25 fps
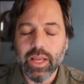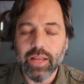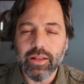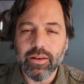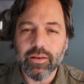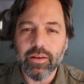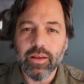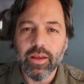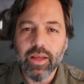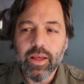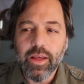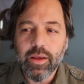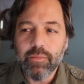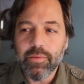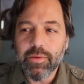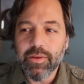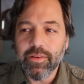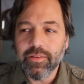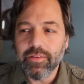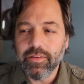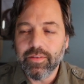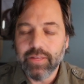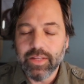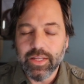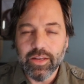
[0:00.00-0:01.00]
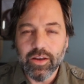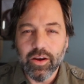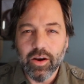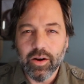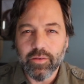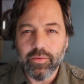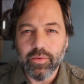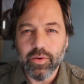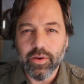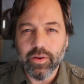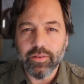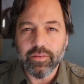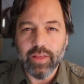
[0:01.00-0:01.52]
at Byzantine
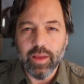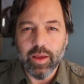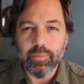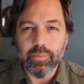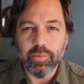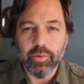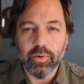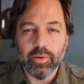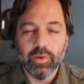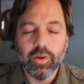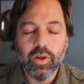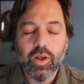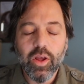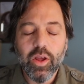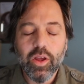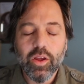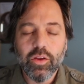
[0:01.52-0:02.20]
art, for example,